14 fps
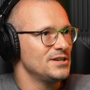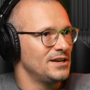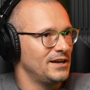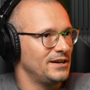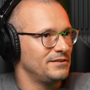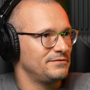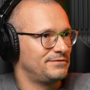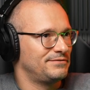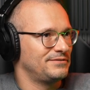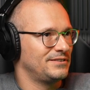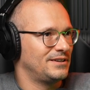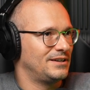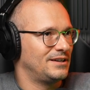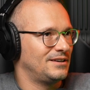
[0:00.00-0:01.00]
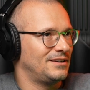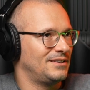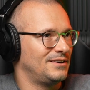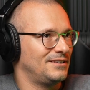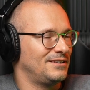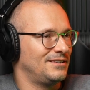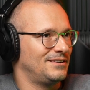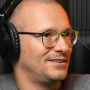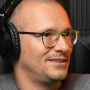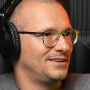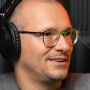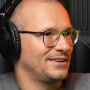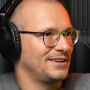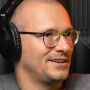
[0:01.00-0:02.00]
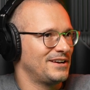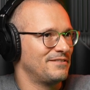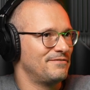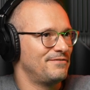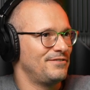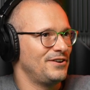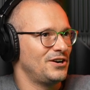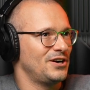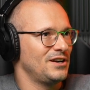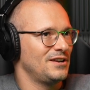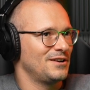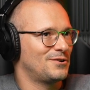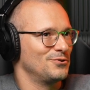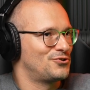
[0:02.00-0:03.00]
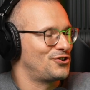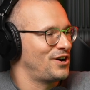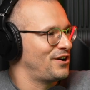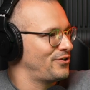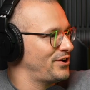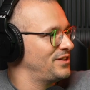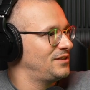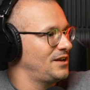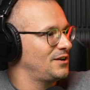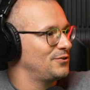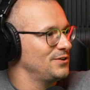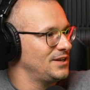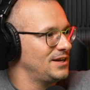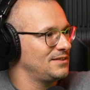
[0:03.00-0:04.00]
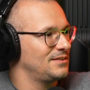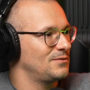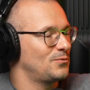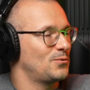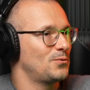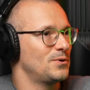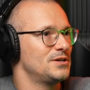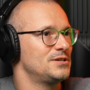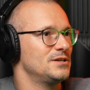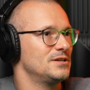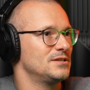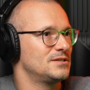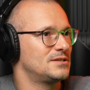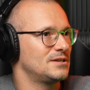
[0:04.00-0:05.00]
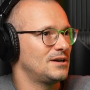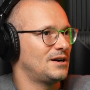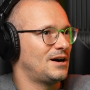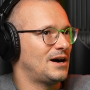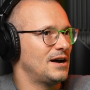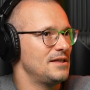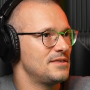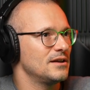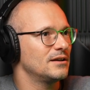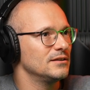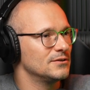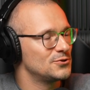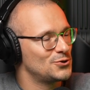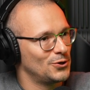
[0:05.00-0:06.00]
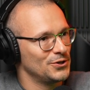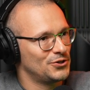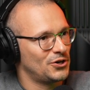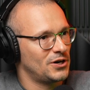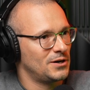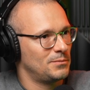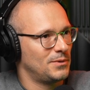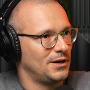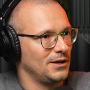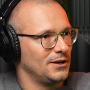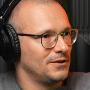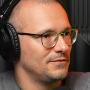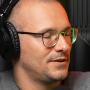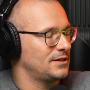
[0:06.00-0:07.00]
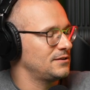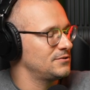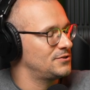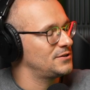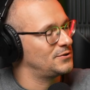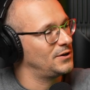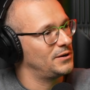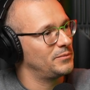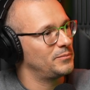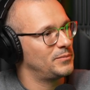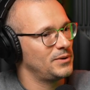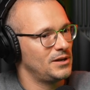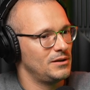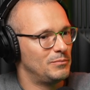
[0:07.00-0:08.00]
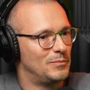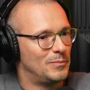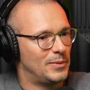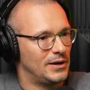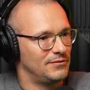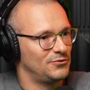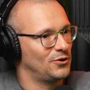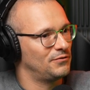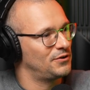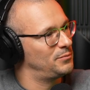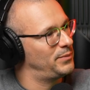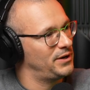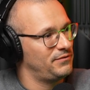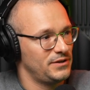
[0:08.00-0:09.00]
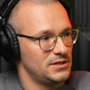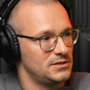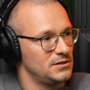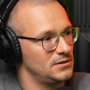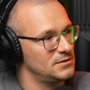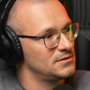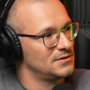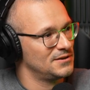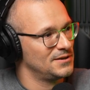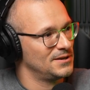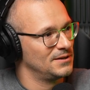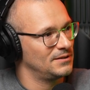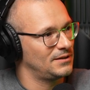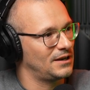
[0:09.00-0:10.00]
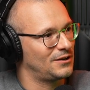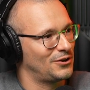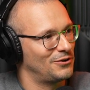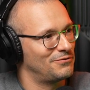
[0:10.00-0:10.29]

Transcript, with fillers: have uh, again a very contrarian take on that. Yeah, which is I think in the short term, a lot of that is just going to be paved over by VCs. Okay. Like, you know,